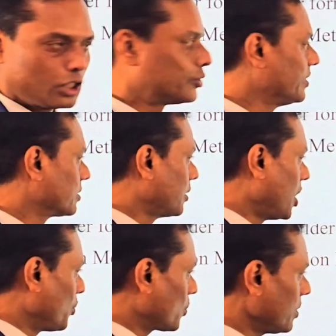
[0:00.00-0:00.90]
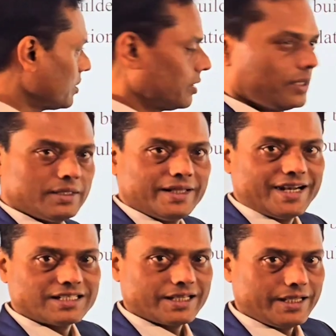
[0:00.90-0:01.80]
So here the upper one,
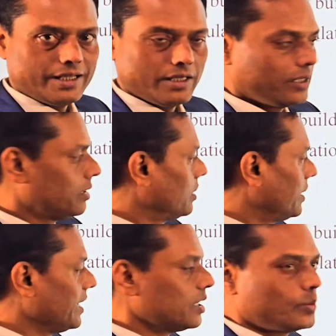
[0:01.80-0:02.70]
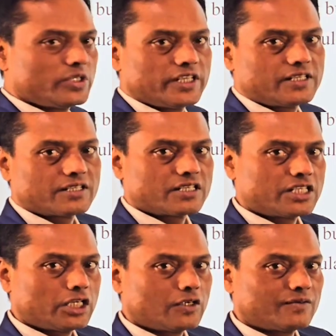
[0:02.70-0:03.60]
that is A. A represents the
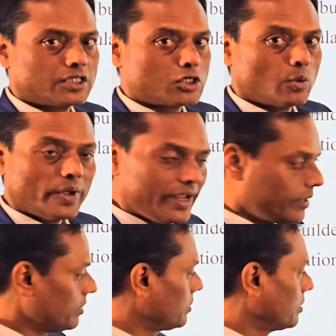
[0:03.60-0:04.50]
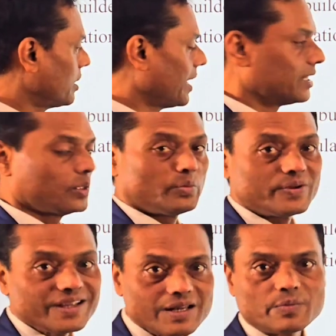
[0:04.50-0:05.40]
set of the domain, and the
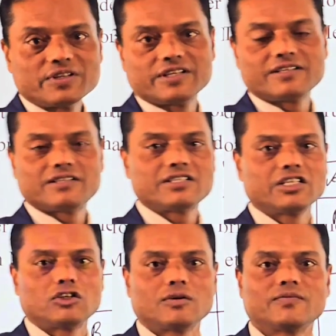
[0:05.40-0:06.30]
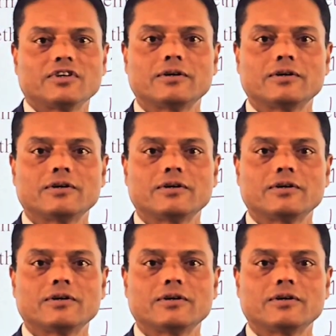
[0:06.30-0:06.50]
B represents the set of